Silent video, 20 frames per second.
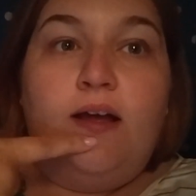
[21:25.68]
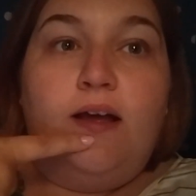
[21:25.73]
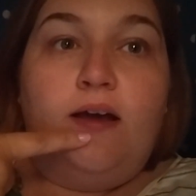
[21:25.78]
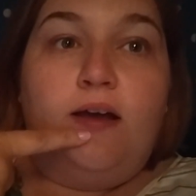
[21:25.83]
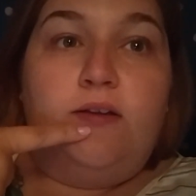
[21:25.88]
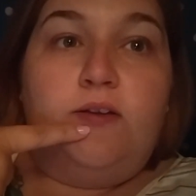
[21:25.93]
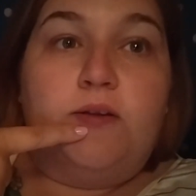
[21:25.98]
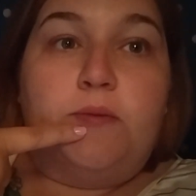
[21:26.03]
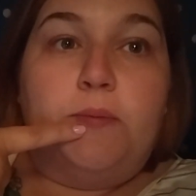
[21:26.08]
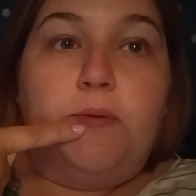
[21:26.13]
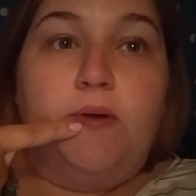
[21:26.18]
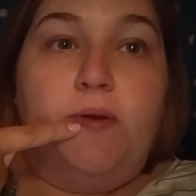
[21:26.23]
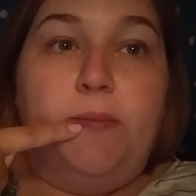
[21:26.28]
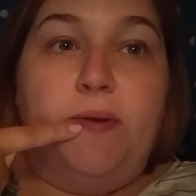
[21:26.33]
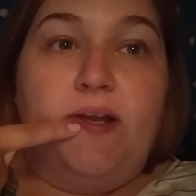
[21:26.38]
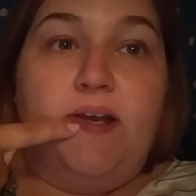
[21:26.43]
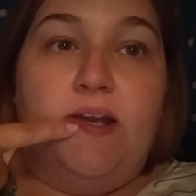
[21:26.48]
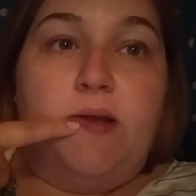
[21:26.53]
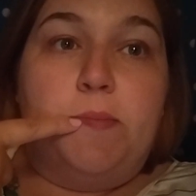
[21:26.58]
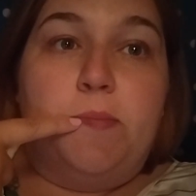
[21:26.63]
I just put a
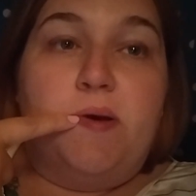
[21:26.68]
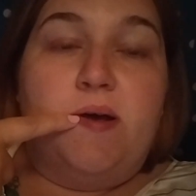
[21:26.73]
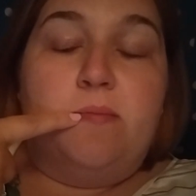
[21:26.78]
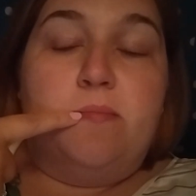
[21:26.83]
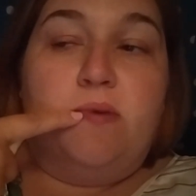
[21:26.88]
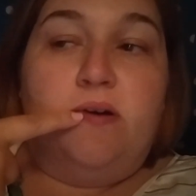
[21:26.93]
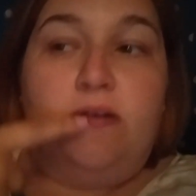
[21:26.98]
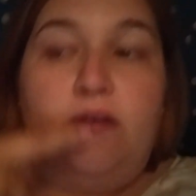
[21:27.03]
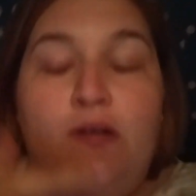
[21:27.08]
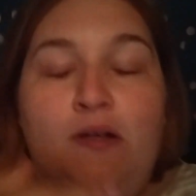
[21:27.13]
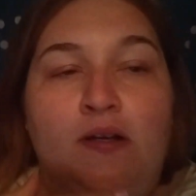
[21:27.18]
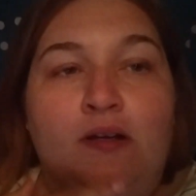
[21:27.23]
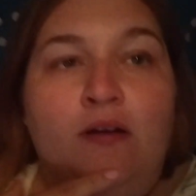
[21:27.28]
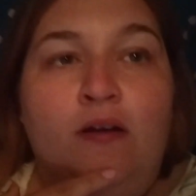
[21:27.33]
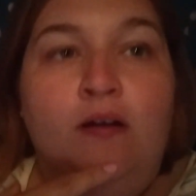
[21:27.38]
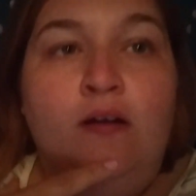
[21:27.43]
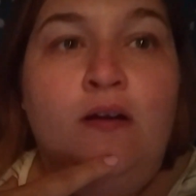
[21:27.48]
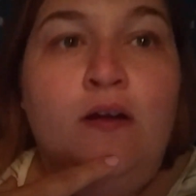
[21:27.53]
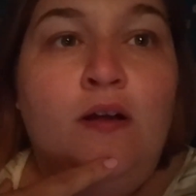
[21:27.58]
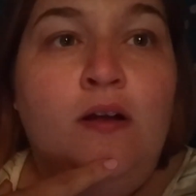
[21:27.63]
bit of lip balm on.
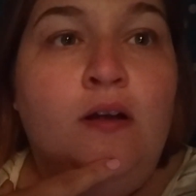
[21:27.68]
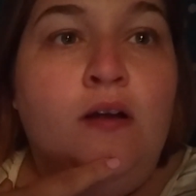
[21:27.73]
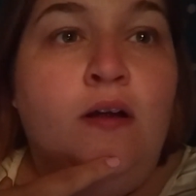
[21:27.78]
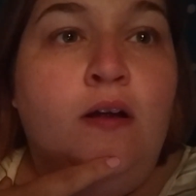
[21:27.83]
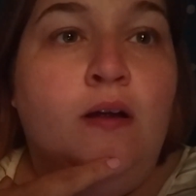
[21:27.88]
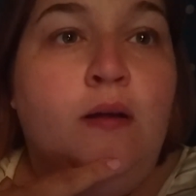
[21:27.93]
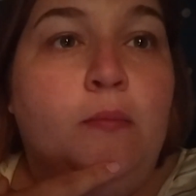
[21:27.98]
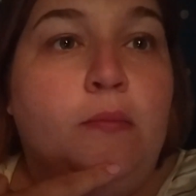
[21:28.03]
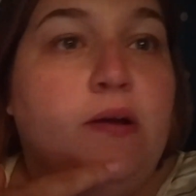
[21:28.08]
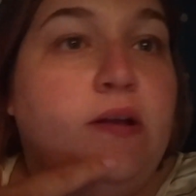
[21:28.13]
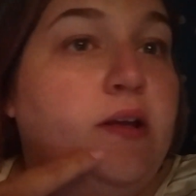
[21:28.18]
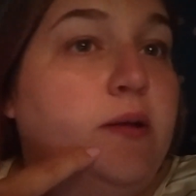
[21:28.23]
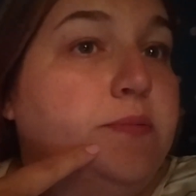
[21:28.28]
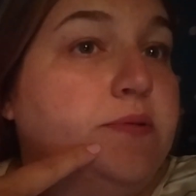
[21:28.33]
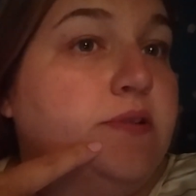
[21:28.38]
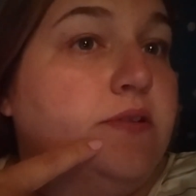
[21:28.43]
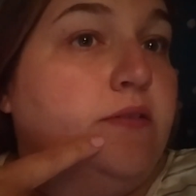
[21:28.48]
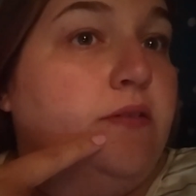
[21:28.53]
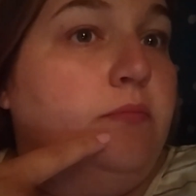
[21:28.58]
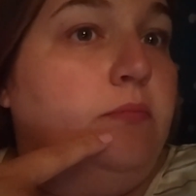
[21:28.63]
My
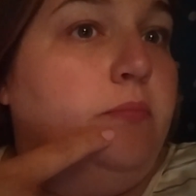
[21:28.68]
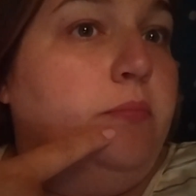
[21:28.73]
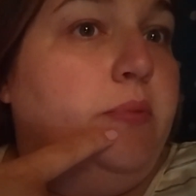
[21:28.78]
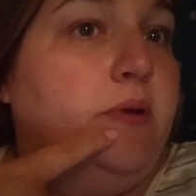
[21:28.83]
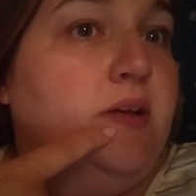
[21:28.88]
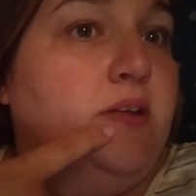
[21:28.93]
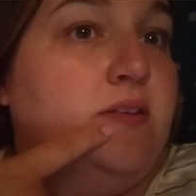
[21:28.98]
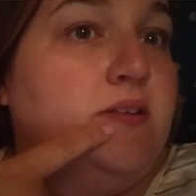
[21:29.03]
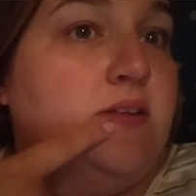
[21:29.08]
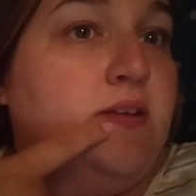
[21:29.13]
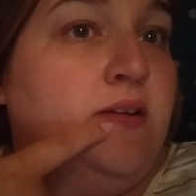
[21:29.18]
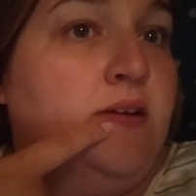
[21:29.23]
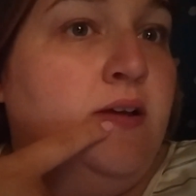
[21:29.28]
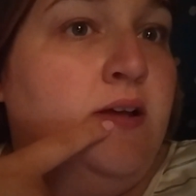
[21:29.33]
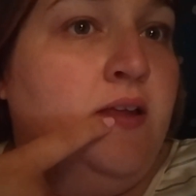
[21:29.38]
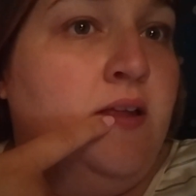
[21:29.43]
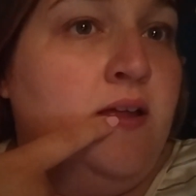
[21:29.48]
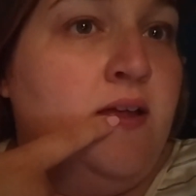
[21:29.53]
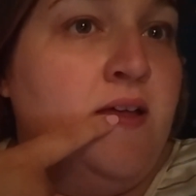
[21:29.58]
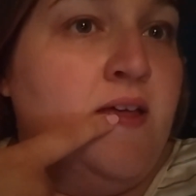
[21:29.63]
lips are in bits.
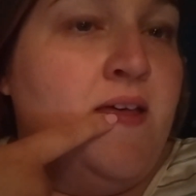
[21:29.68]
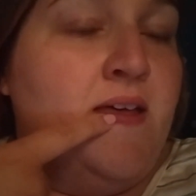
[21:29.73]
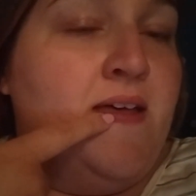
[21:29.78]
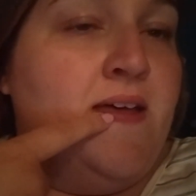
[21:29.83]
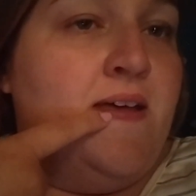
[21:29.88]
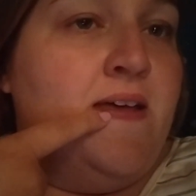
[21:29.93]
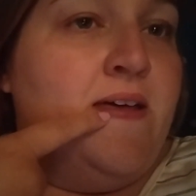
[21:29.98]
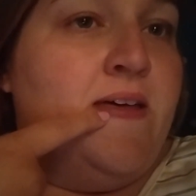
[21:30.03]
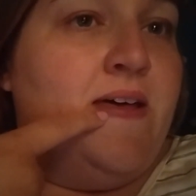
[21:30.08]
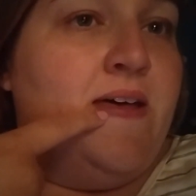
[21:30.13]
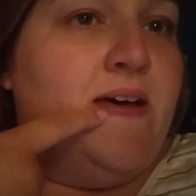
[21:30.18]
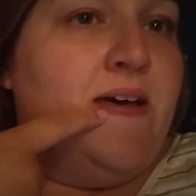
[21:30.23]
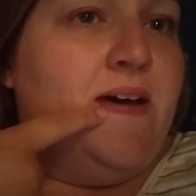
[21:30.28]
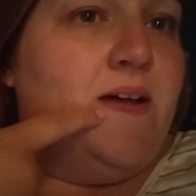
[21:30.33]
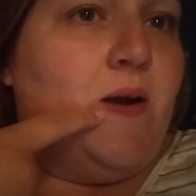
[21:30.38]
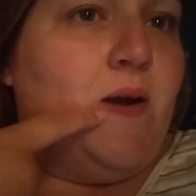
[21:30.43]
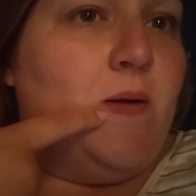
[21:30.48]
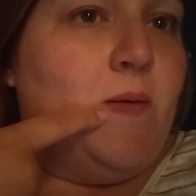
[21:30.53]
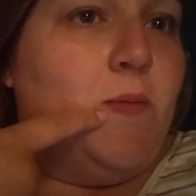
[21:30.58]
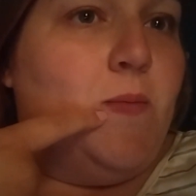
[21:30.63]
I don't
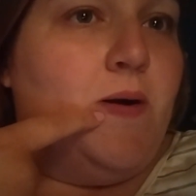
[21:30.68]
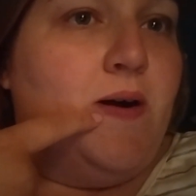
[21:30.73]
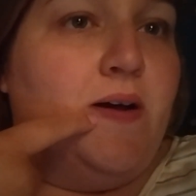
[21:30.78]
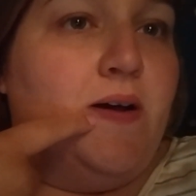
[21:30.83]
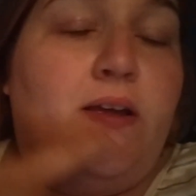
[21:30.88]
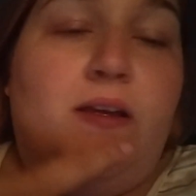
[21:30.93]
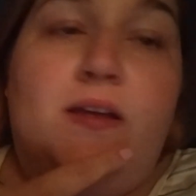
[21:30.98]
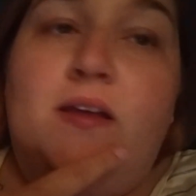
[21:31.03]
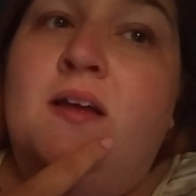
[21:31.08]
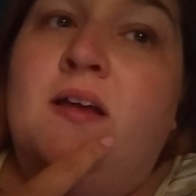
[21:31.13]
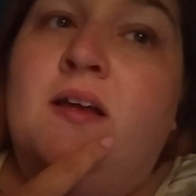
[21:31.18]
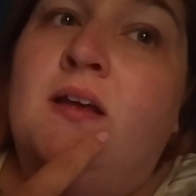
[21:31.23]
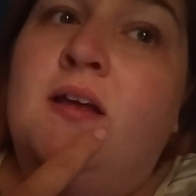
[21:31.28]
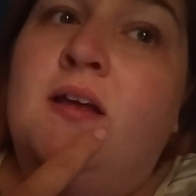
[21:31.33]
know why.